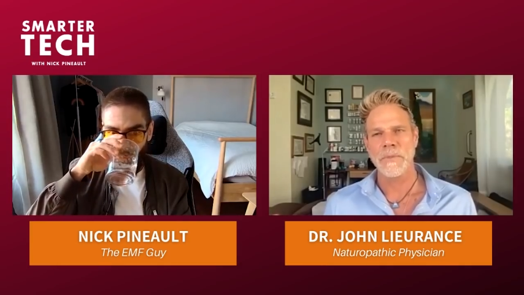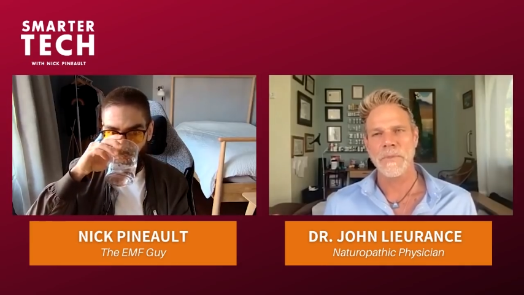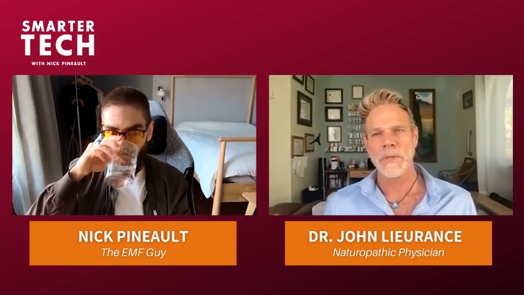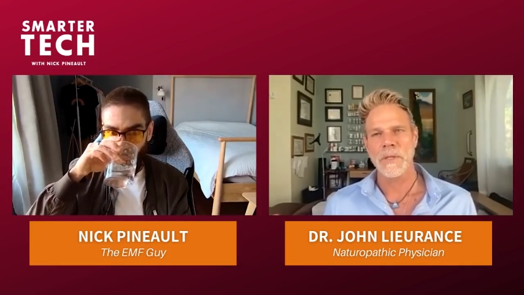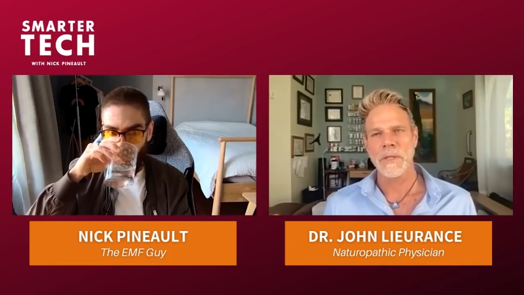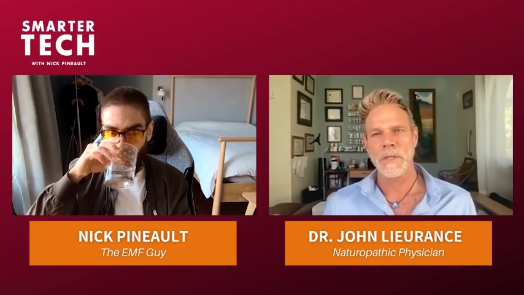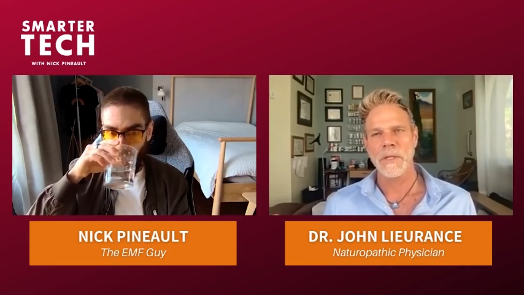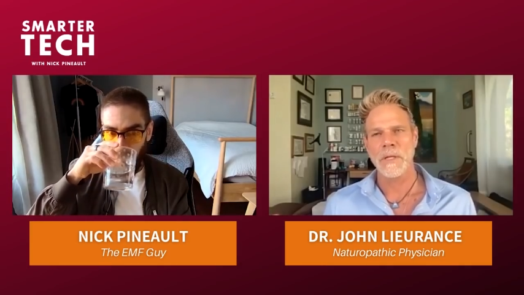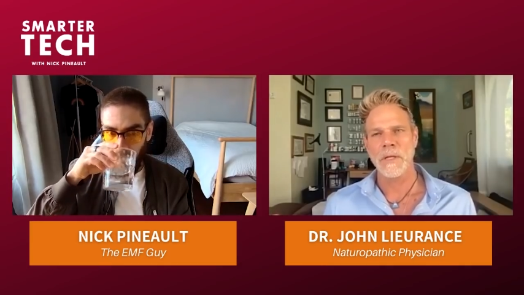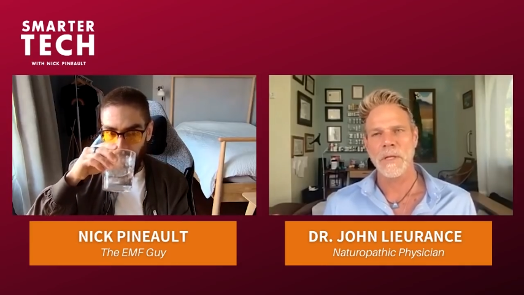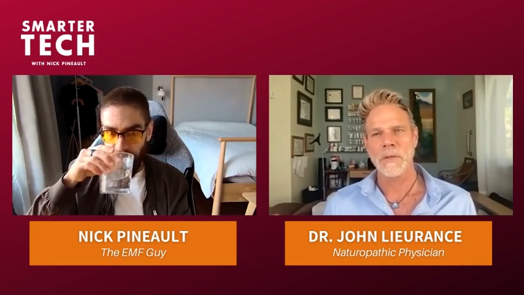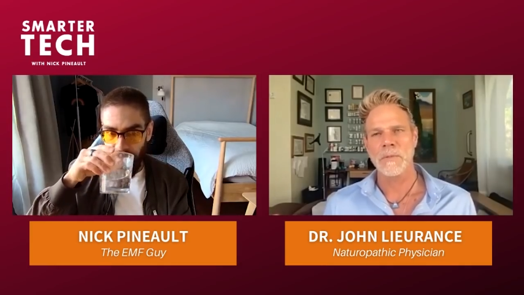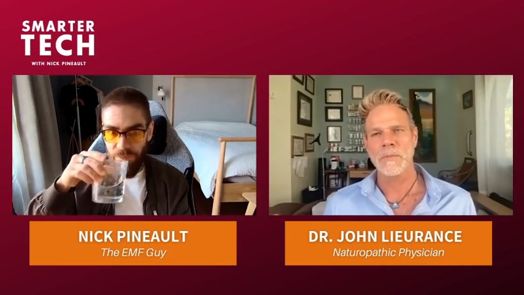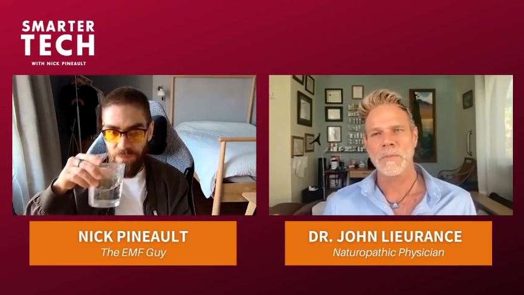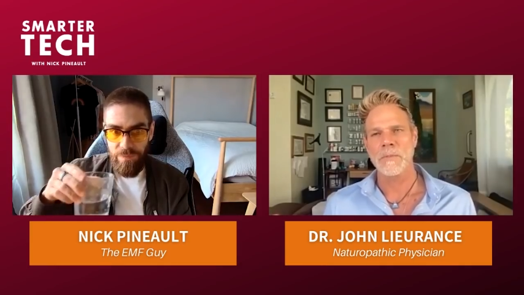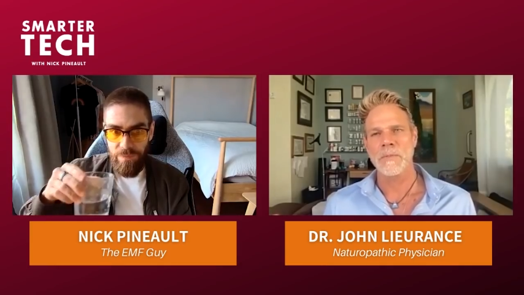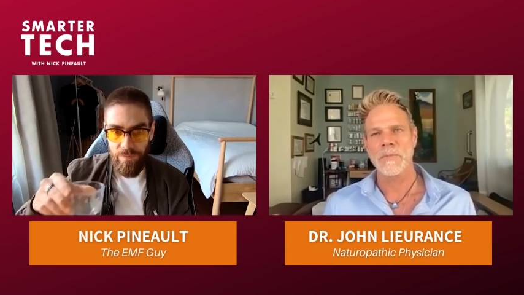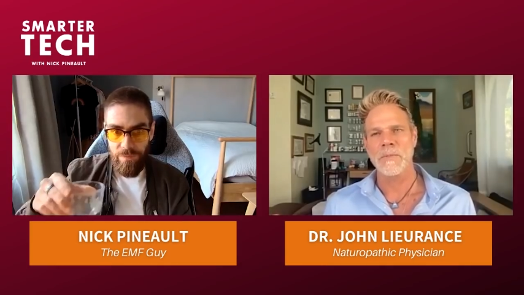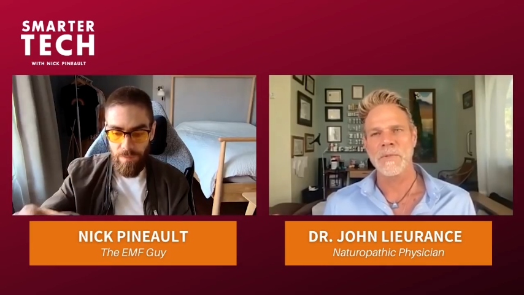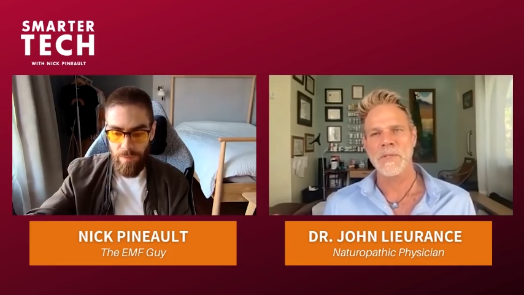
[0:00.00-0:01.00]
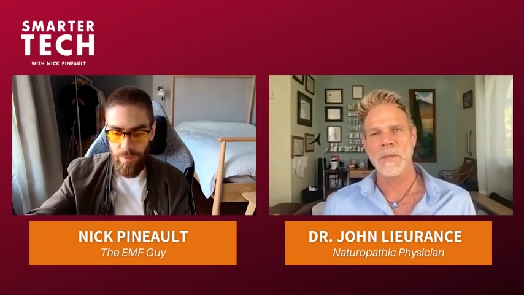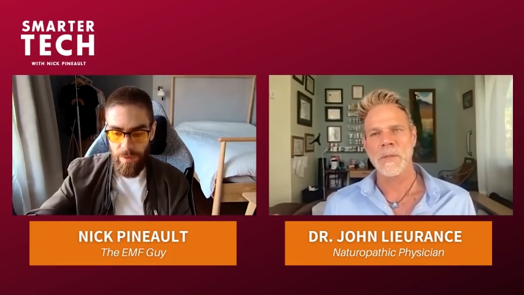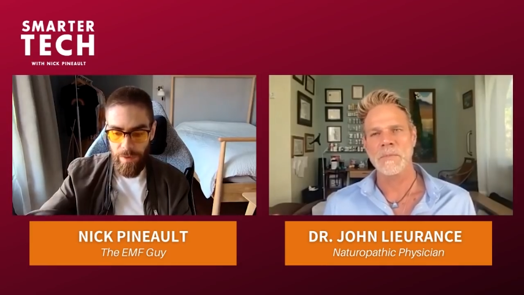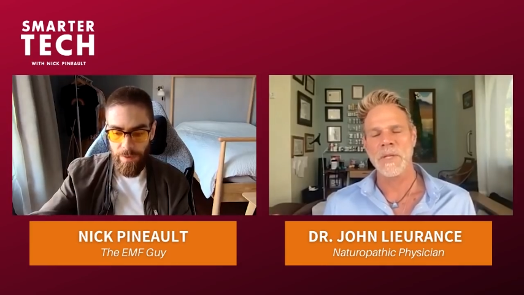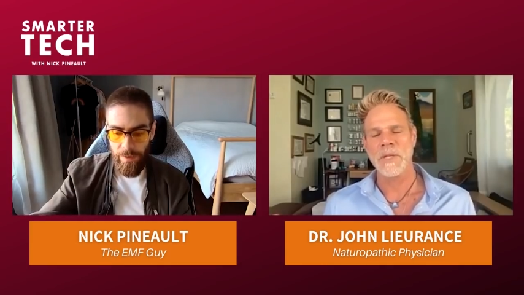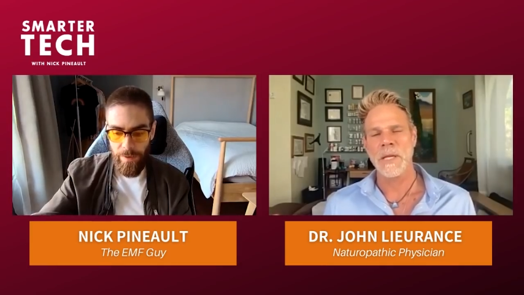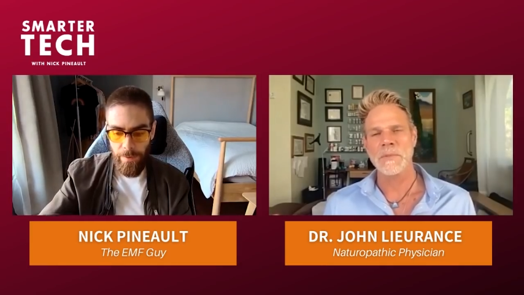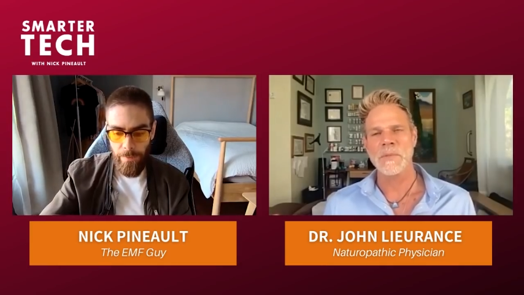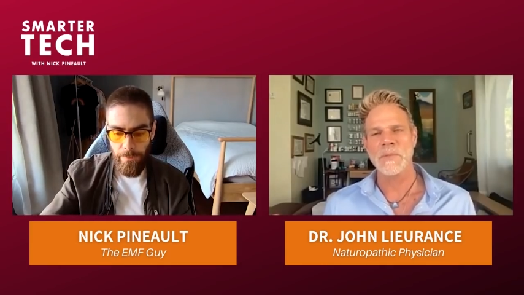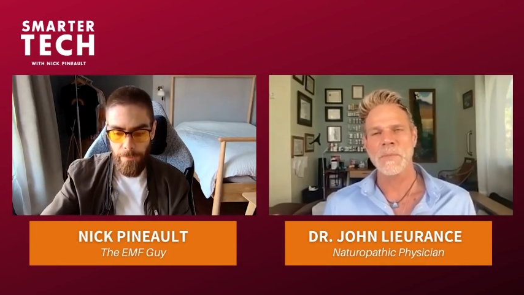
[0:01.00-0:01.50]
Speaker 1: you know,
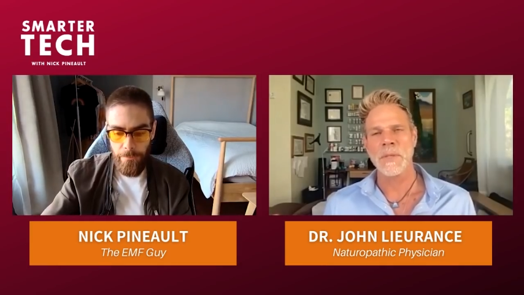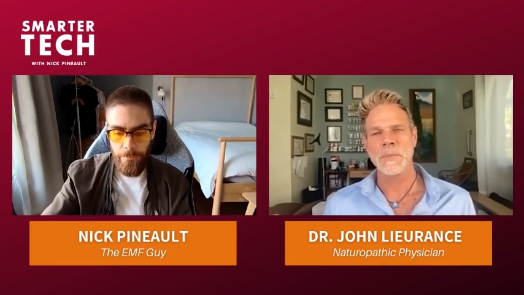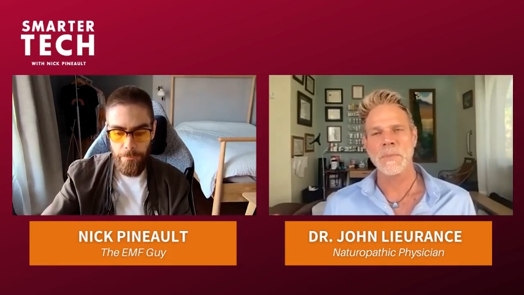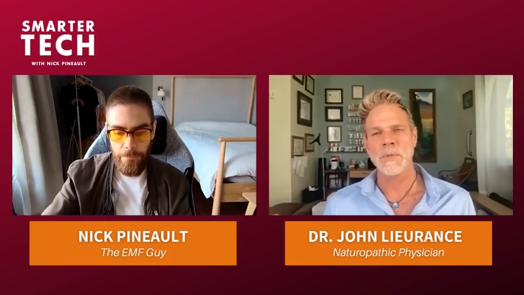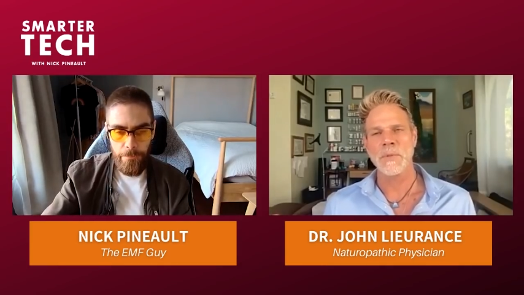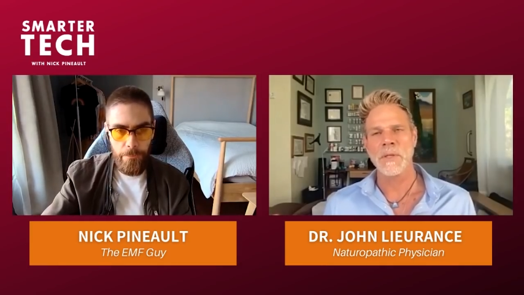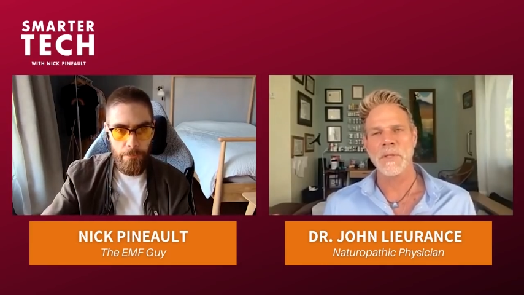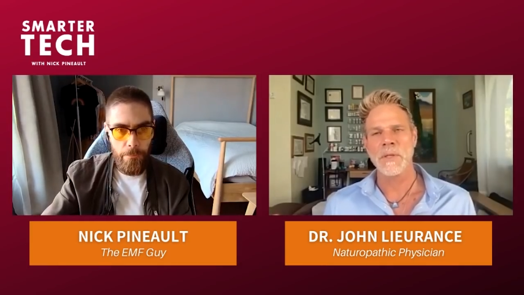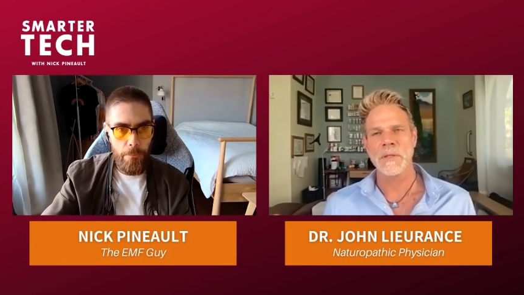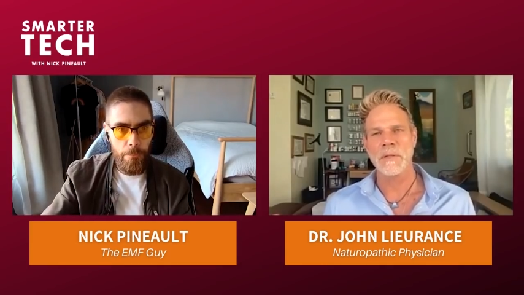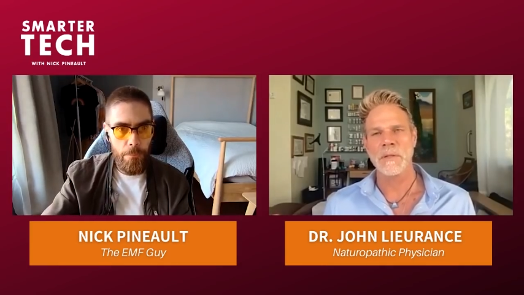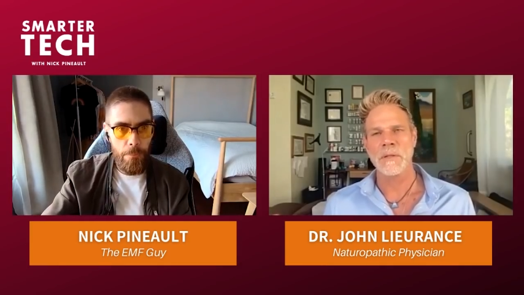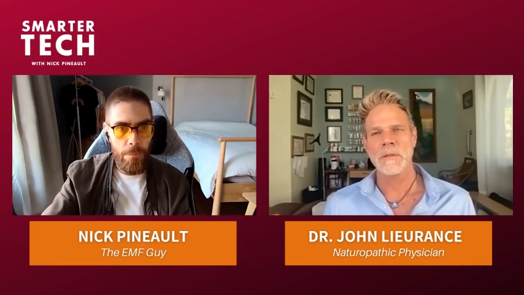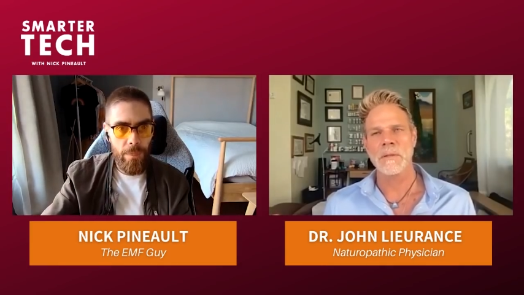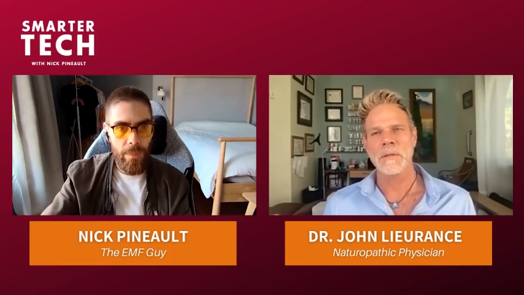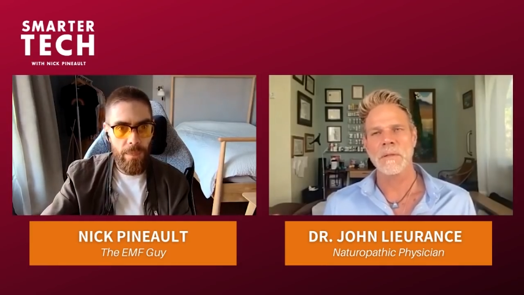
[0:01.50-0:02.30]
sometimes people can